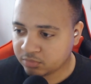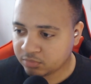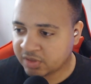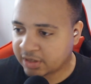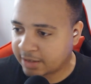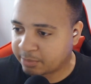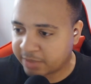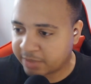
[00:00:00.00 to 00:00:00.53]

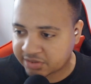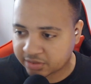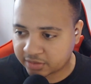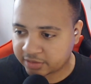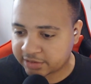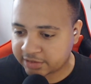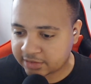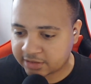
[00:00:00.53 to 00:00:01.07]
and
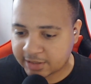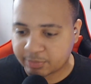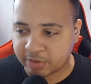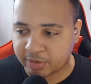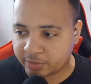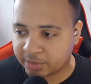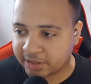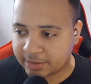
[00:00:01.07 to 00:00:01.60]
basically keep
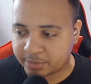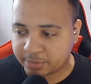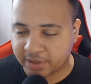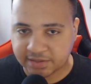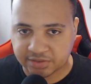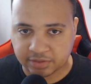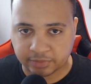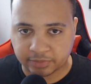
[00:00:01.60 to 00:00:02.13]
everybody
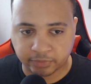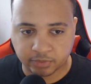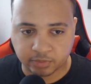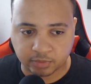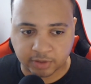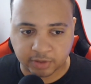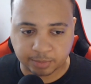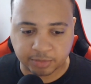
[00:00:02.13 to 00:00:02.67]
positive,
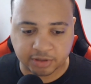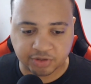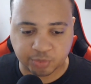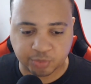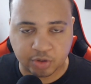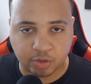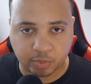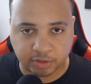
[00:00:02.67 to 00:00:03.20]
right? Because we
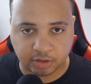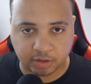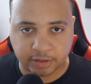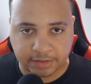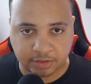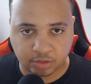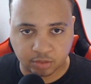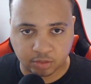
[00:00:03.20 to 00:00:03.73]
know what our
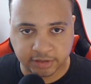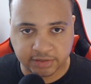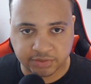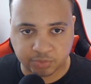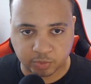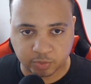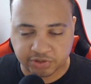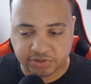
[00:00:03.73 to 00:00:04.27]
end goal is,
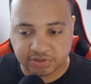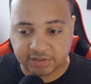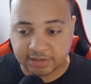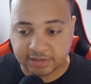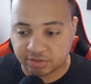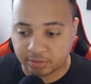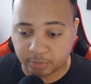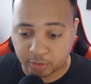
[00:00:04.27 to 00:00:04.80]
which is to get
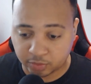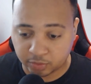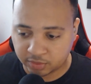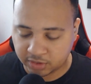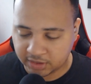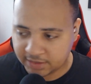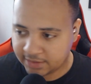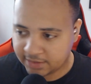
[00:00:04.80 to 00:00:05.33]
to the moon,
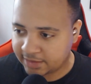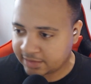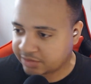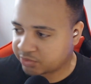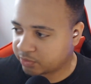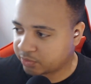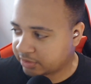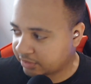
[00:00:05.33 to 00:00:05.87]
and it's
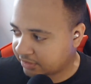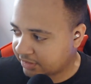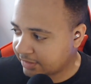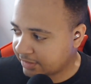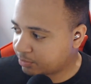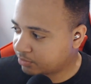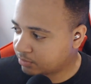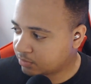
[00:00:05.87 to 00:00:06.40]
really to
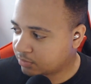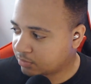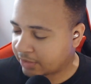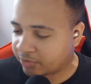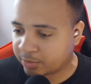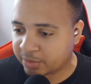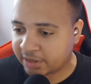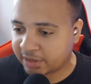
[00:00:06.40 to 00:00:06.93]
keep
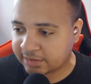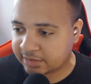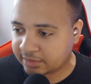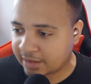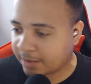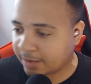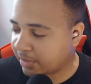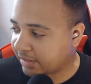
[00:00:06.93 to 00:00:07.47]
everybody in
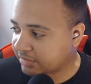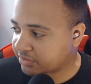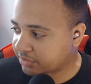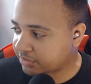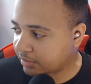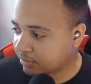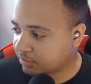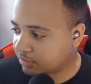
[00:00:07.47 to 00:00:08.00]
that mindset
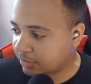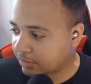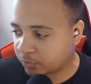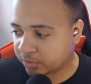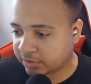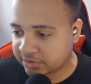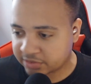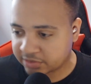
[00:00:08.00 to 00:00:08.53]
and
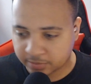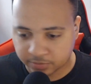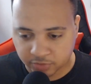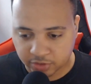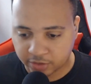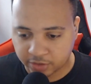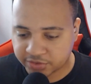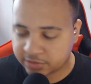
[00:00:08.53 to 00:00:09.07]
really to,
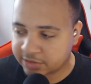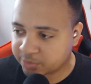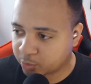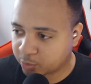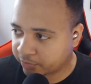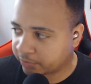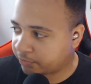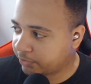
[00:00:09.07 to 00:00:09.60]
it's more
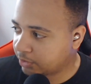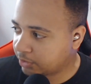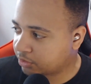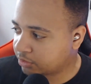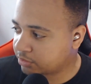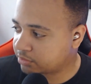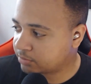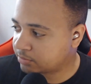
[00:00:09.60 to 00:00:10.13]
of a feel
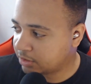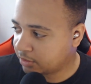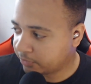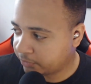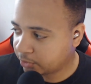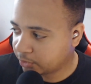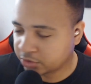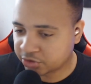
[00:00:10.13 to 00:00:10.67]

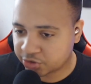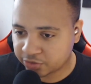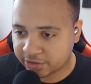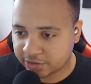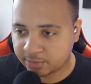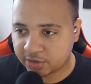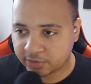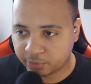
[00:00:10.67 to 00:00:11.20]
good
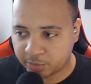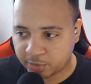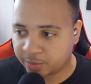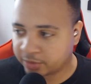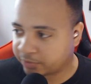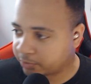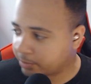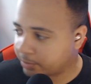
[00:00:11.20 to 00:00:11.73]
stream, give people
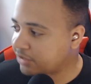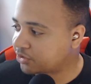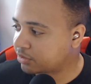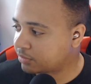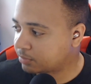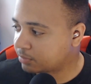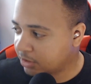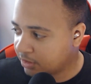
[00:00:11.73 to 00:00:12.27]

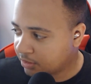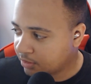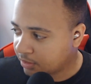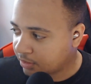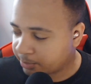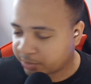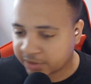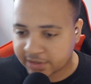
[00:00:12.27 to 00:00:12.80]
information,
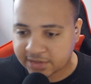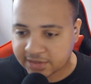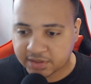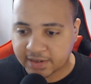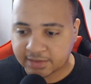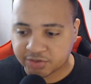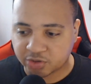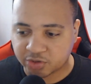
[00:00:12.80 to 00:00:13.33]
but it's
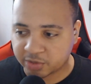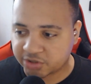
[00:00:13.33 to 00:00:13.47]
not so much